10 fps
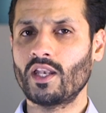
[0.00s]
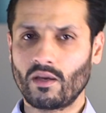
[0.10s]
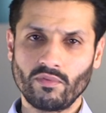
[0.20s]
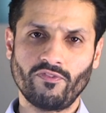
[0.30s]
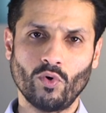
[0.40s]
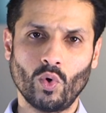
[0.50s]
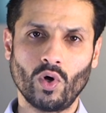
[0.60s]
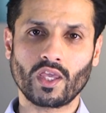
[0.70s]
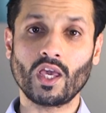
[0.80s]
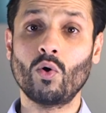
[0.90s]
Number
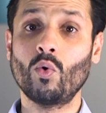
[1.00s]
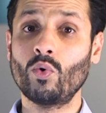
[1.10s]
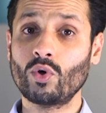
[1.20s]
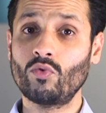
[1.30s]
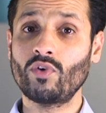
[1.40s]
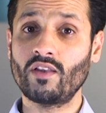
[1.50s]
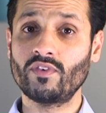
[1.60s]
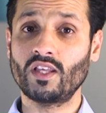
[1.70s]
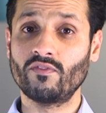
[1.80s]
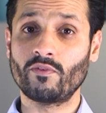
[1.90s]
4, get all your
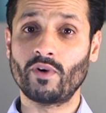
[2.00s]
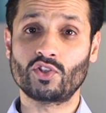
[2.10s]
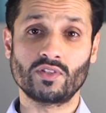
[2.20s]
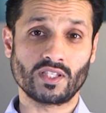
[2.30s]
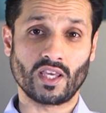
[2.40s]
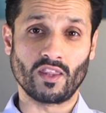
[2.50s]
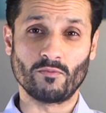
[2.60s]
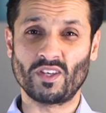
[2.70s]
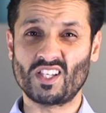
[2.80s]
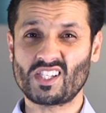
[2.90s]
relevant information
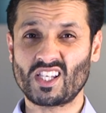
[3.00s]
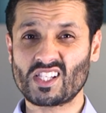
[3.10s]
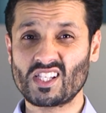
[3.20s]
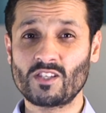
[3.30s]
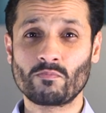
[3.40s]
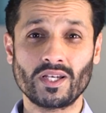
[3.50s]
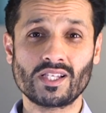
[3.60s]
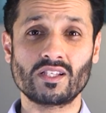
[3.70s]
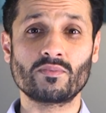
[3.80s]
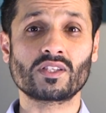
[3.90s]
together. P60s,
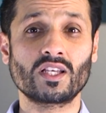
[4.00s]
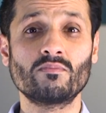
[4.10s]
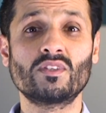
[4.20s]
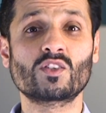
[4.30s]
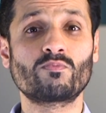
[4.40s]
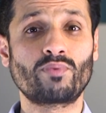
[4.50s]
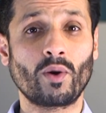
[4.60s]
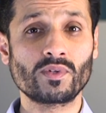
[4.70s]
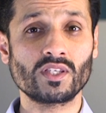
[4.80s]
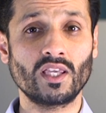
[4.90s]
payslip statements,
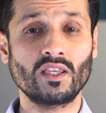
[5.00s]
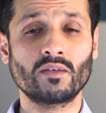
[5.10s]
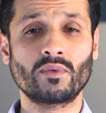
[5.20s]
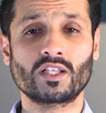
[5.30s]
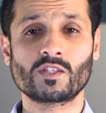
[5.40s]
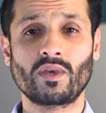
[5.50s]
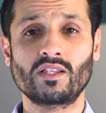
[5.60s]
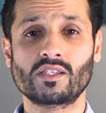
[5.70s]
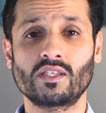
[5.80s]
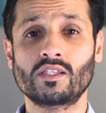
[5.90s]
property income and
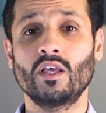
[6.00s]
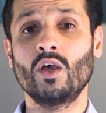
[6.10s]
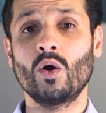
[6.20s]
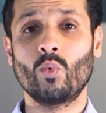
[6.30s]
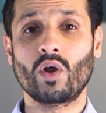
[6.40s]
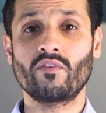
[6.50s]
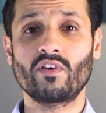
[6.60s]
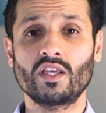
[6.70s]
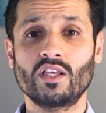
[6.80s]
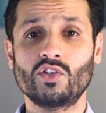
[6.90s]
expenses,
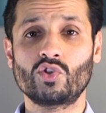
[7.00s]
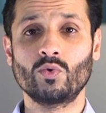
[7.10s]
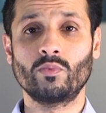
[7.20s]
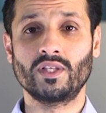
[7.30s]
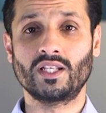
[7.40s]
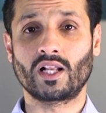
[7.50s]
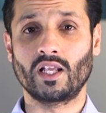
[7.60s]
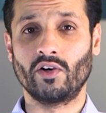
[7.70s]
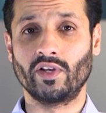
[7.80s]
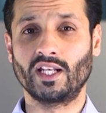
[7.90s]
whatever it is you'll be
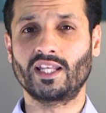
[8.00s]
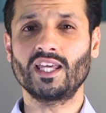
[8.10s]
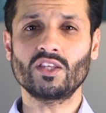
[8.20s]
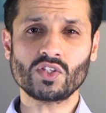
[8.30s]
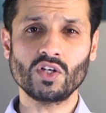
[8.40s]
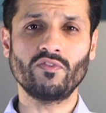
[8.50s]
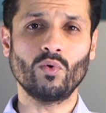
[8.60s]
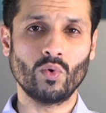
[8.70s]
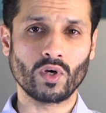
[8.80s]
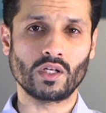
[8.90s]
declaring. Get yourself
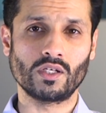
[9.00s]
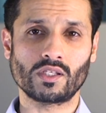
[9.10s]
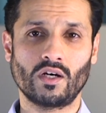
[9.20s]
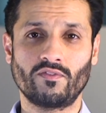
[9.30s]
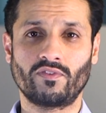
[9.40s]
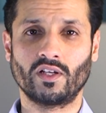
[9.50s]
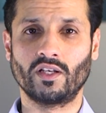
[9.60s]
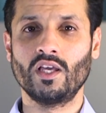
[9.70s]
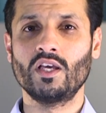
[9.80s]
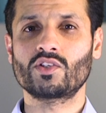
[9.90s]
organized up
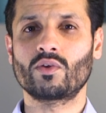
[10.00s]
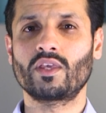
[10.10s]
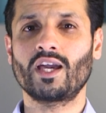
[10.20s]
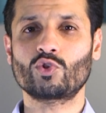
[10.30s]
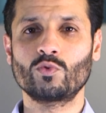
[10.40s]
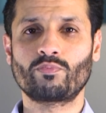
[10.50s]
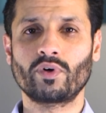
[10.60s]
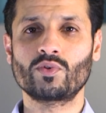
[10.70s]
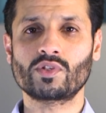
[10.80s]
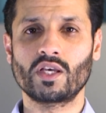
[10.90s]
front so the actual
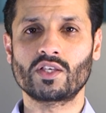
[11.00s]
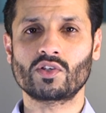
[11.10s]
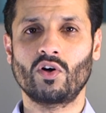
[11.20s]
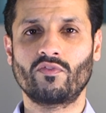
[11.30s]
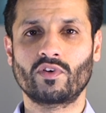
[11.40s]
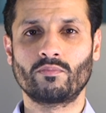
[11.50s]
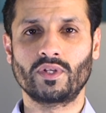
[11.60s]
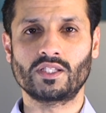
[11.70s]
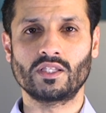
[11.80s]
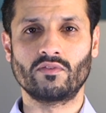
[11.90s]
process of
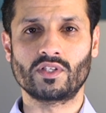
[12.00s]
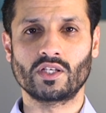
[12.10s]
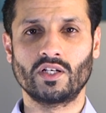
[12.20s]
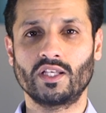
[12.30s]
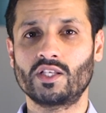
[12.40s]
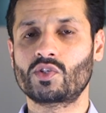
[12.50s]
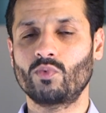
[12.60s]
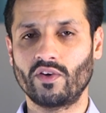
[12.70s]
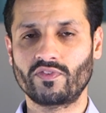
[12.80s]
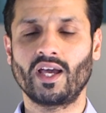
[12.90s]
completing the return is
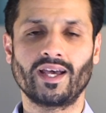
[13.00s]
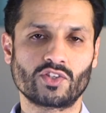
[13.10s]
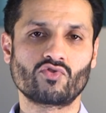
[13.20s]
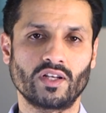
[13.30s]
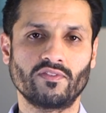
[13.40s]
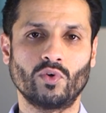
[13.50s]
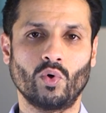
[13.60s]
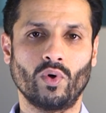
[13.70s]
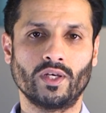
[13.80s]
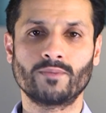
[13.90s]
swift and
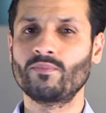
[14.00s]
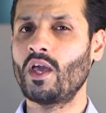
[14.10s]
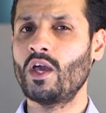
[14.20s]
straightforward.